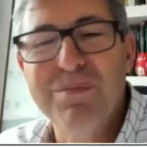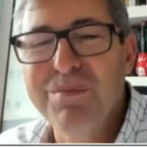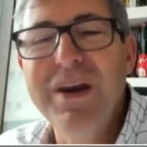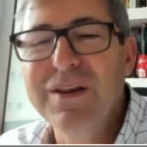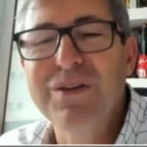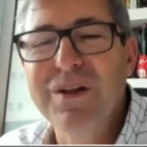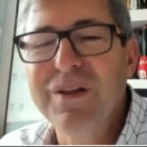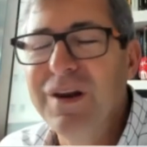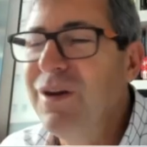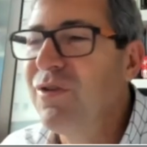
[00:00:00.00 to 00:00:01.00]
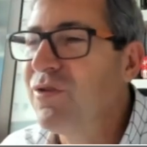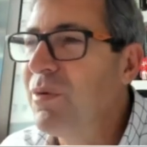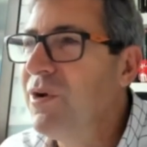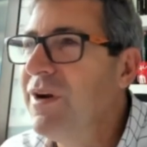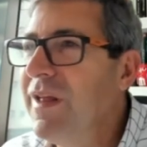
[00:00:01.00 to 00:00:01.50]
many the, the, the Linux
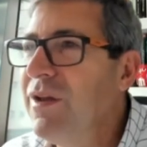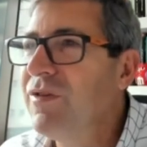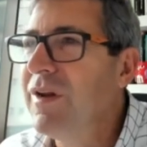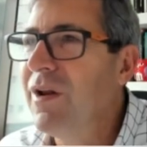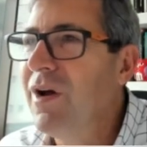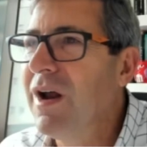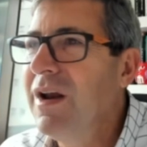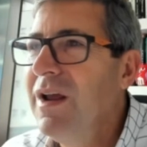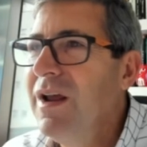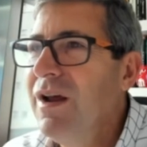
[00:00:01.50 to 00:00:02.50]
community they use it a lot